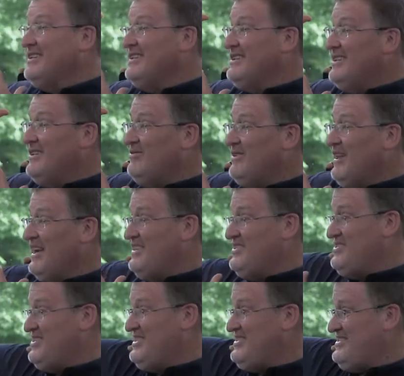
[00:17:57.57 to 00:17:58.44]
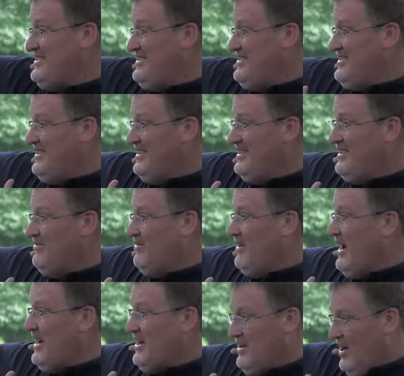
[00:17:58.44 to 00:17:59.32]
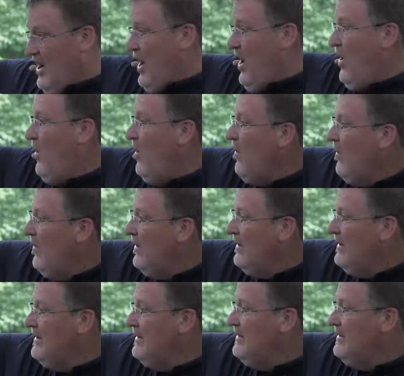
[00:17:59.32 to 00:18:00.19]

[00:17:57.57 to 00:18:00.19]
to live like Jesus, to live right? No.